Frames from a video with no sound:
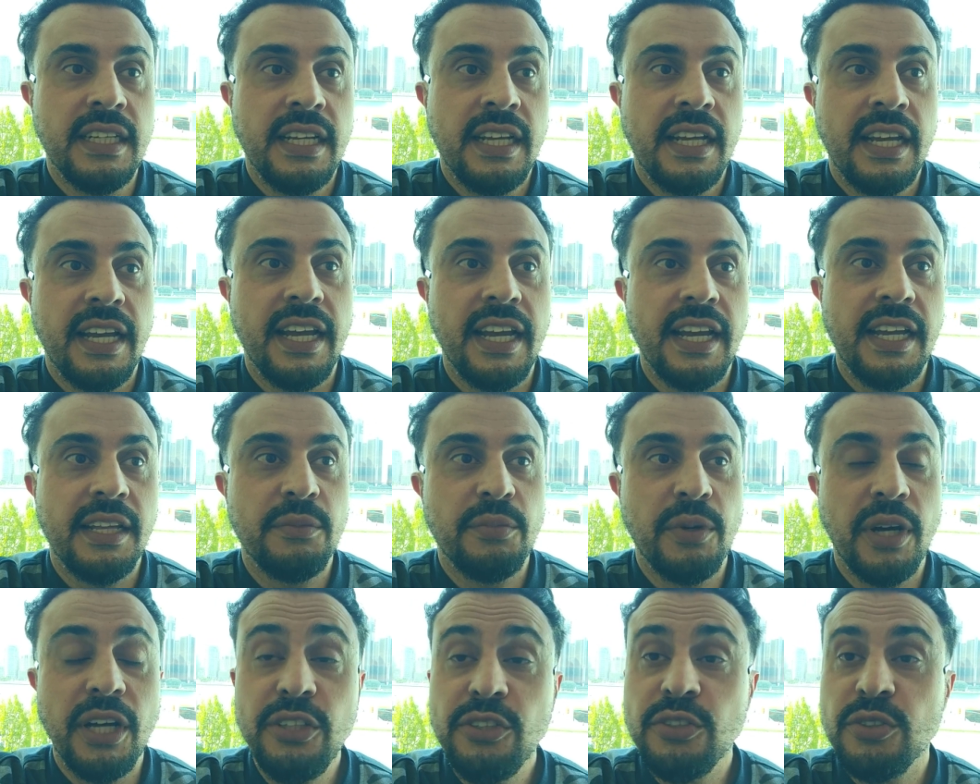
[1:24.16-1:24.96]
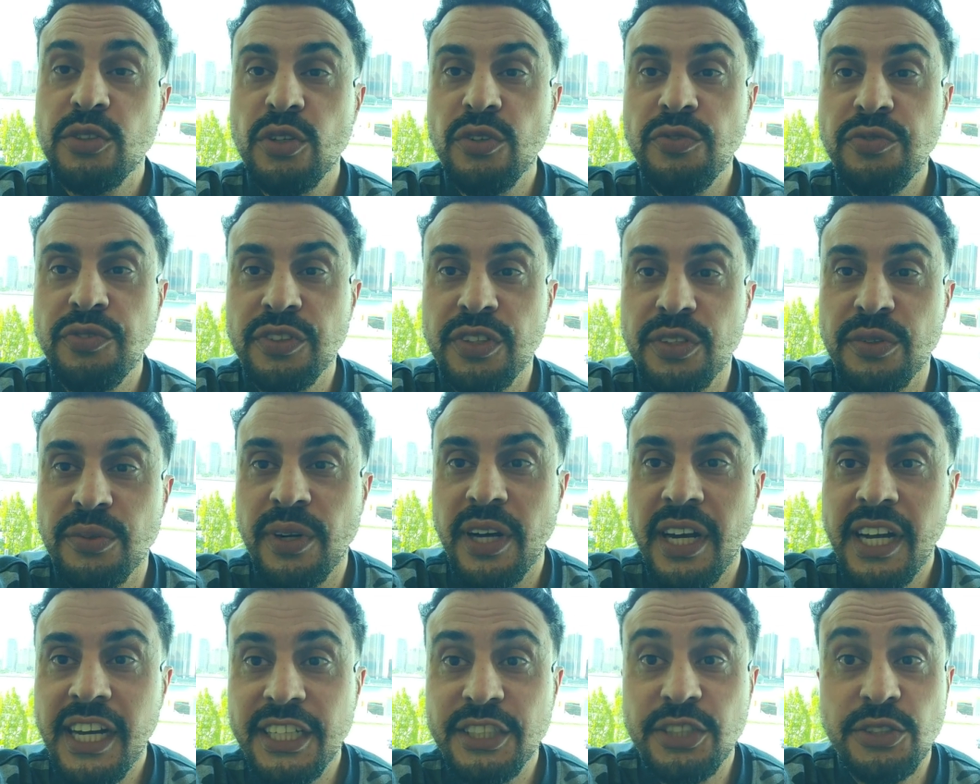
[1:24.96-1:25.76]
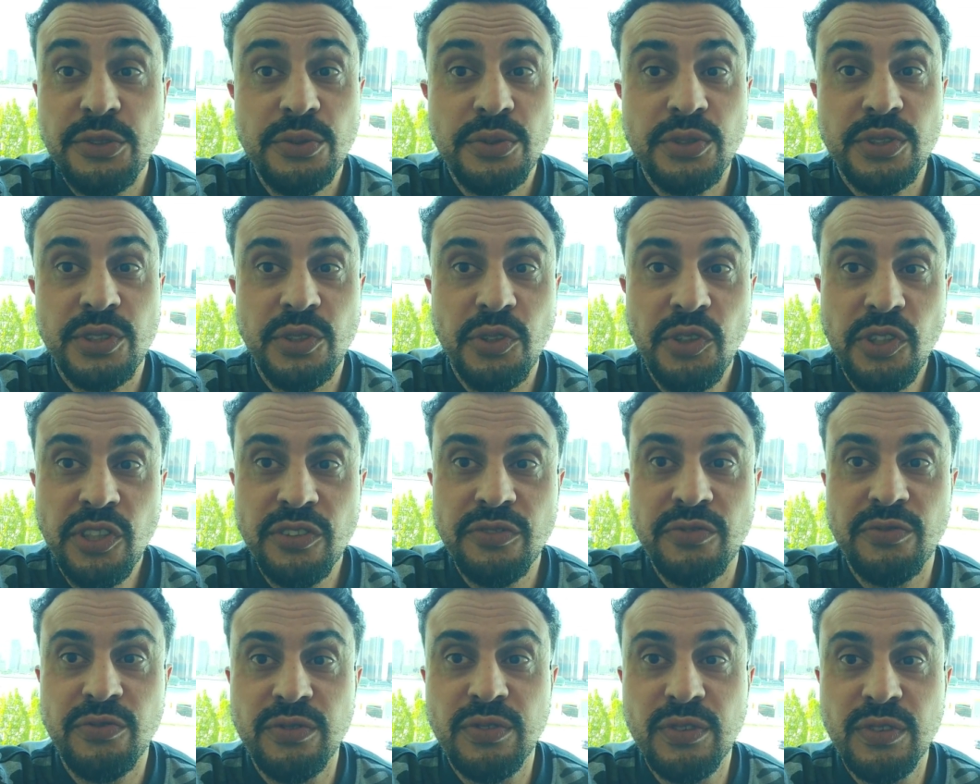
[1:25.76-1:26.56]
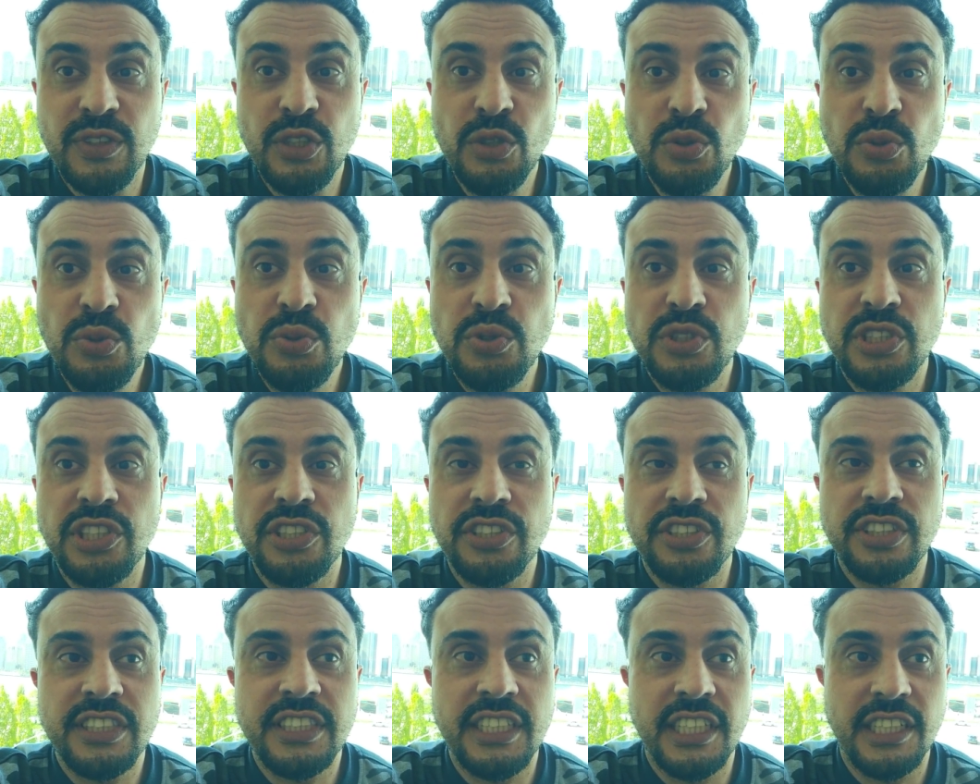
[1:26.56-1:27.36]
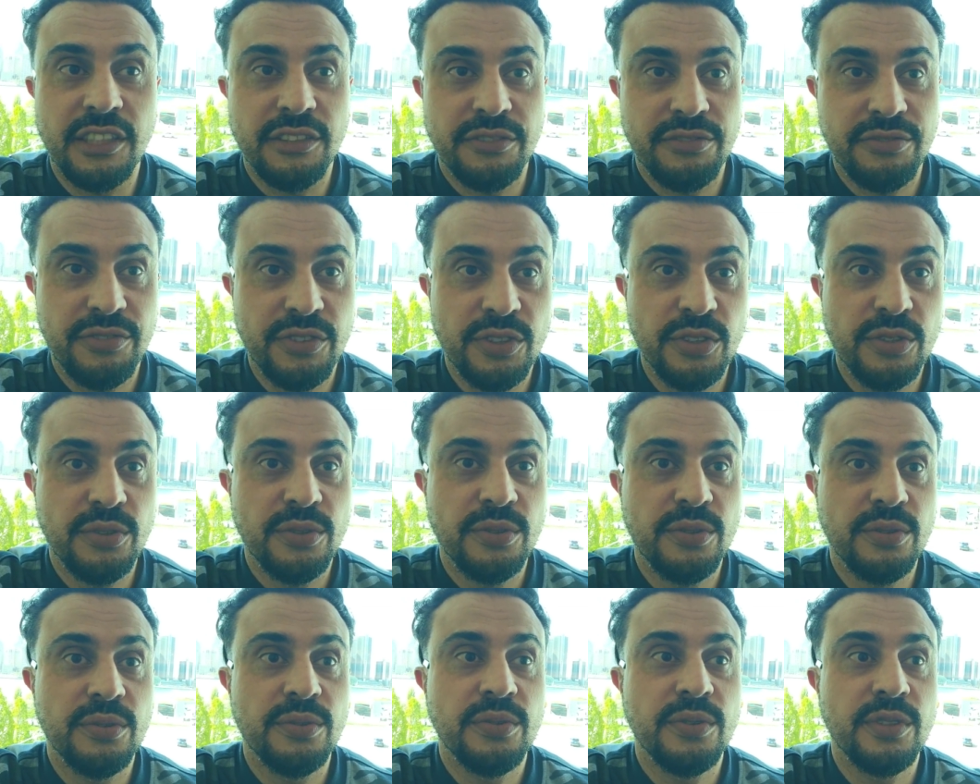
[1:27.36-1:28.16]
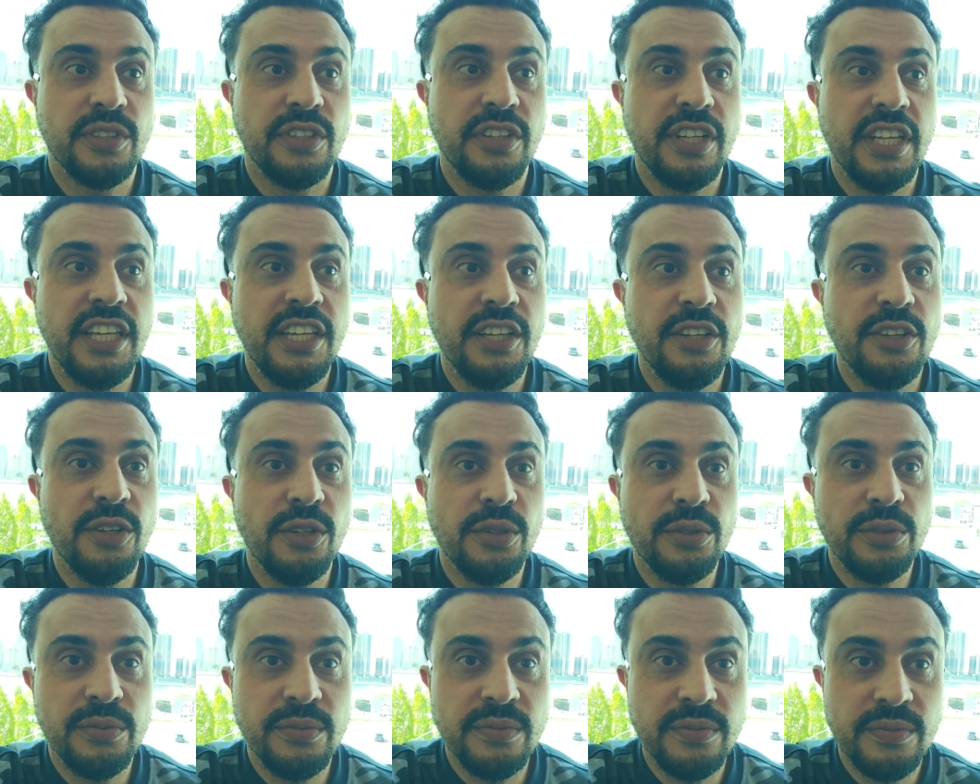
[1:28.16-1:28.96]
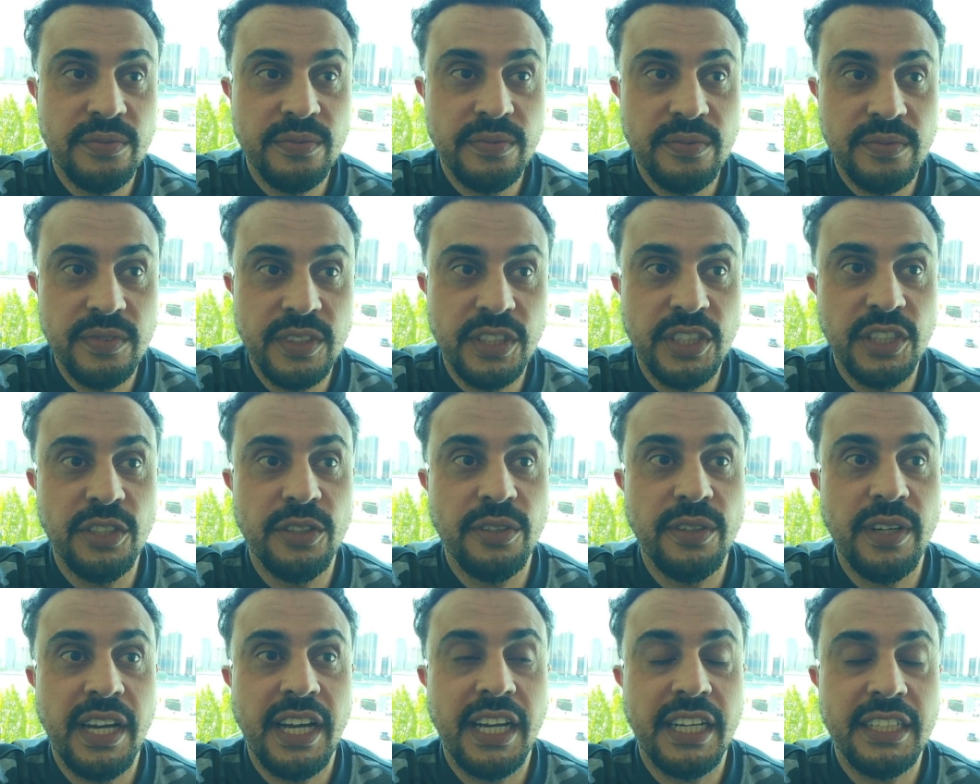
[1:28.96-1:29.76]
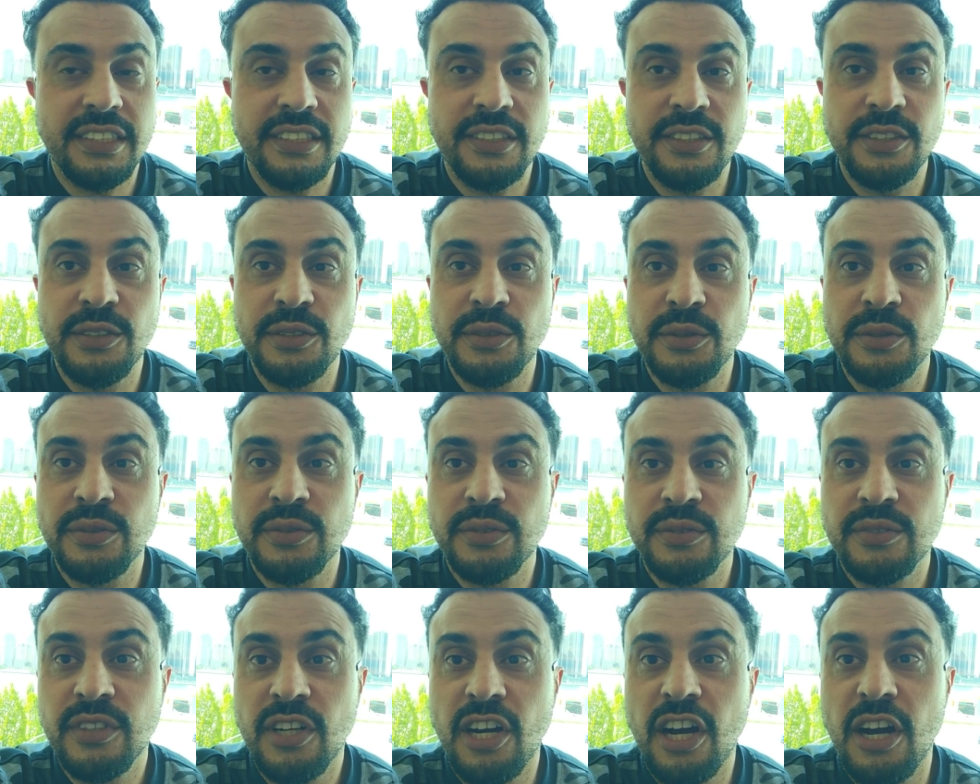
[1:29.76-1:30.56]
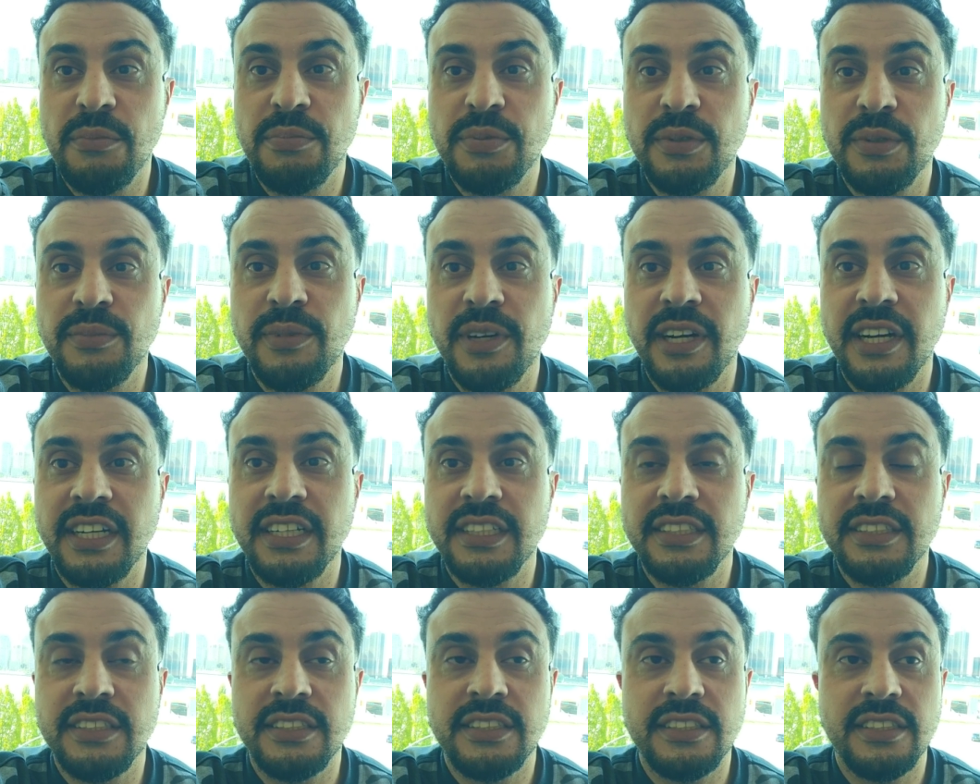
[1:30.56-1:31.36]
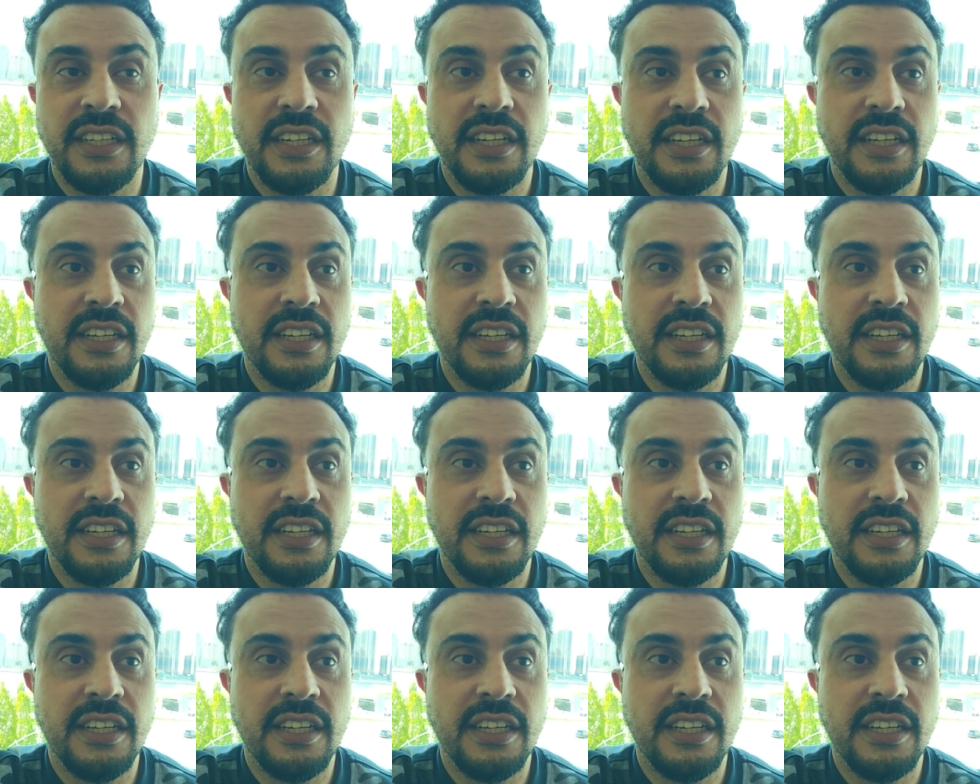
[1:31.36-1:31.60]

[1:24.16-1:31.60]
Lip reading: And while you go for the ride, you sort of lose yourself. Your ego, has to compromise.